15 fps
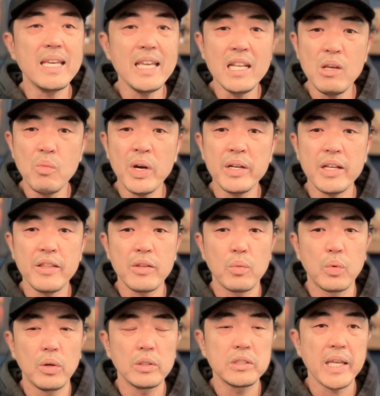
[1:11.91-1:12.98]
anyone in the
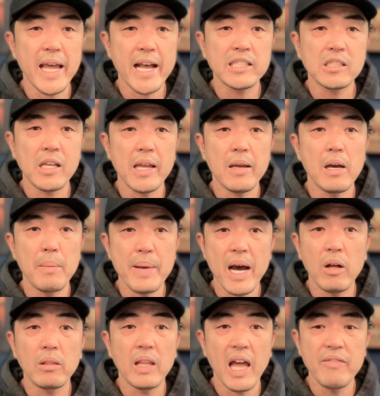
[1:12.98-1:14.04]
world to ask
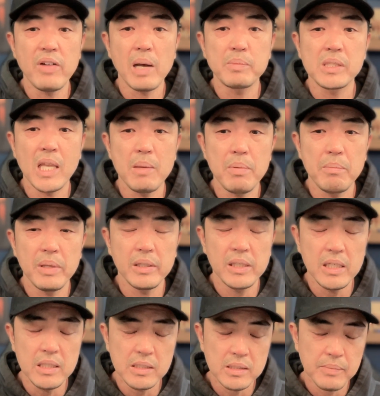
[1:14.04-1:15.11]
about LiveOps
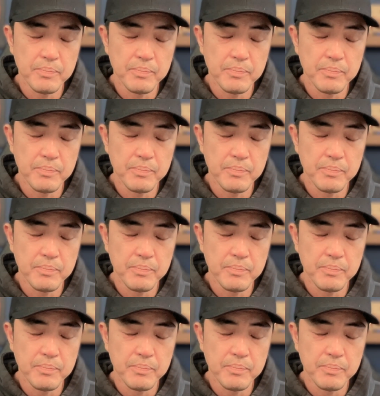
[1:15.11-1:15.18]
capabilities,